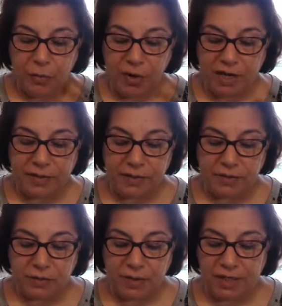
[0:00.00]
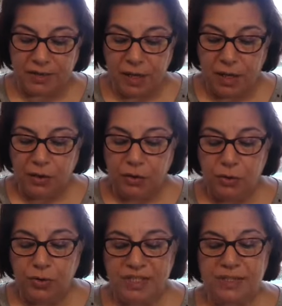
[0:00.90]
a wedding dress.
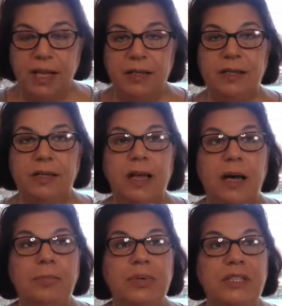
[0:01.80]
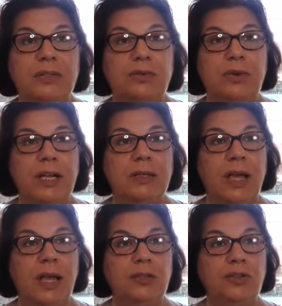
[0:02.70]
You standing up
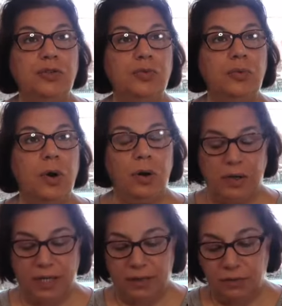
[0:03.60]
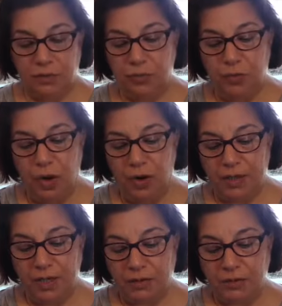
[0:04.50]
straight and you walking. You
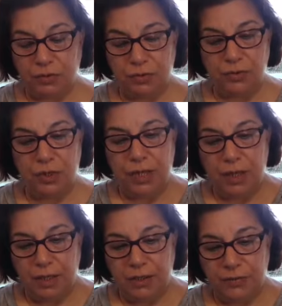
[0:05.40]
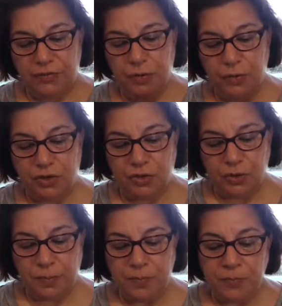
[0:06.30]
walking through the
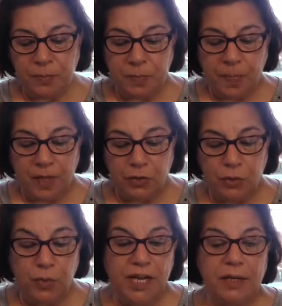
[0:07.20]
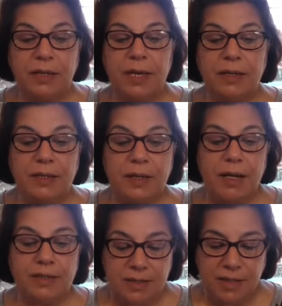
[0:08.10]
future. You wearing a
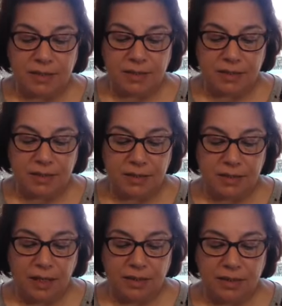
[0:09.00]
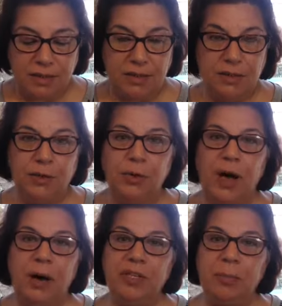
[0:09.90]
dress that's that's you know
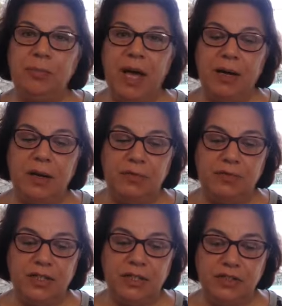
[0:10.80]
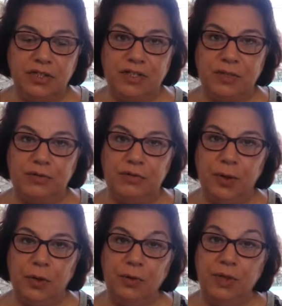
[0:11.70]
how the back of it is just a
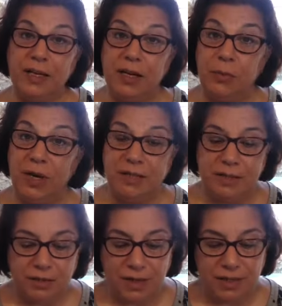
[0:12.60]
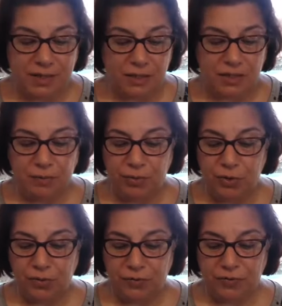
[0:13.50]
flow like a wedding dress. It's
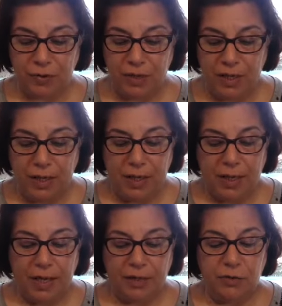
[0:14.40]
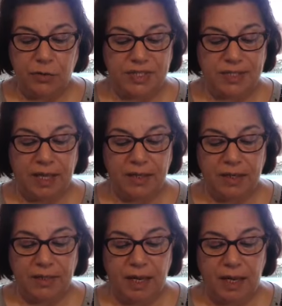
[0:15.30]
beautiful, and you
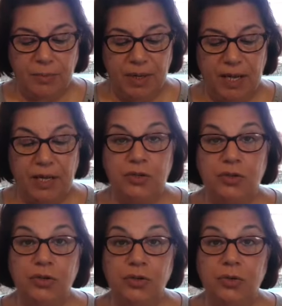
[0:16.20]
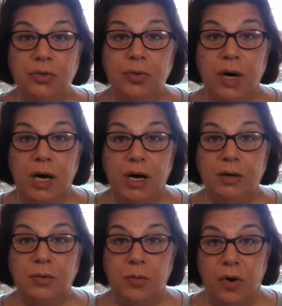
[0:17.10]
standing up and you
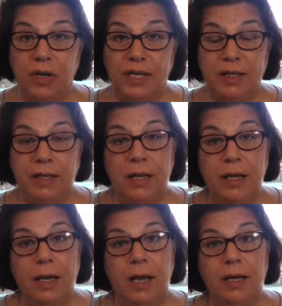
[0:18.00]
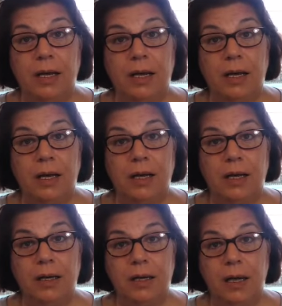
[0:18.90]
are walking. Uh,
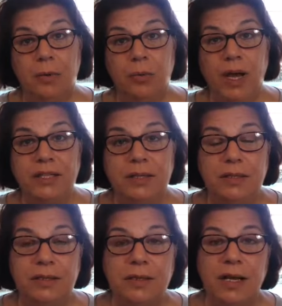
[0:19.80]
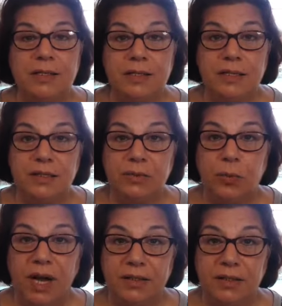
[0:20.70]
uh, a wedding dress is
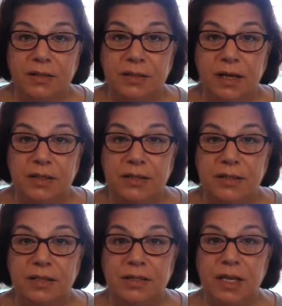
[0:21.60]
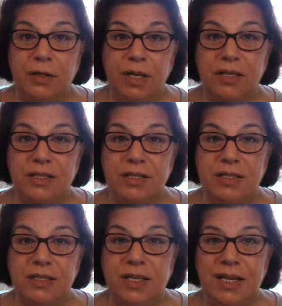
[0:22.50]
white dress. It's an
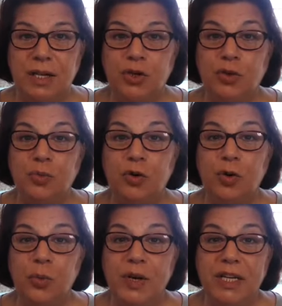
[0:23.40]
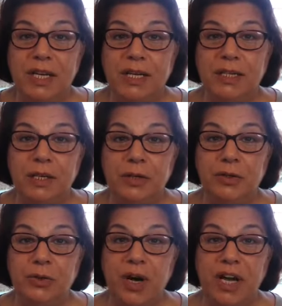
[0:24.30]
it's you're going in
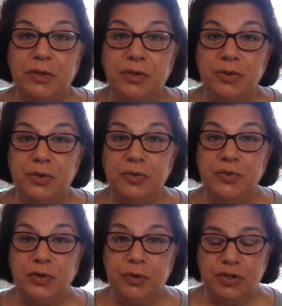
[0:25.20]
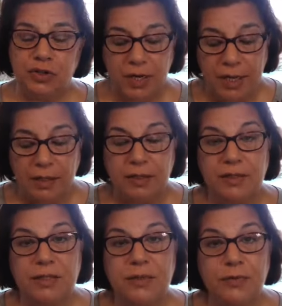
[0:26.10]
into a new future.
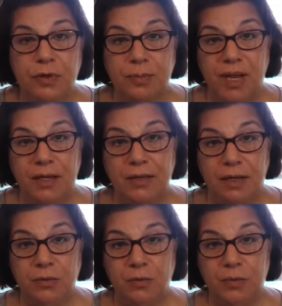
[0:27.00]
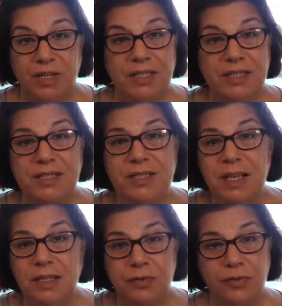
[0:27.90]
This is for men and women. This is
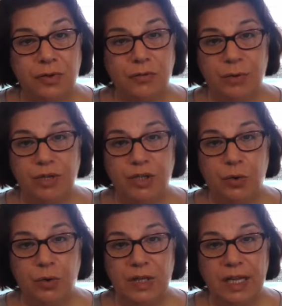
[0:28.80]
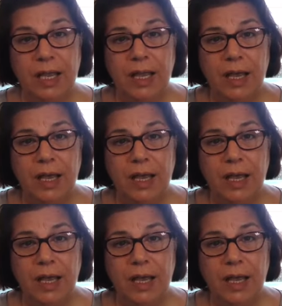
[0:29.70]
not for women only.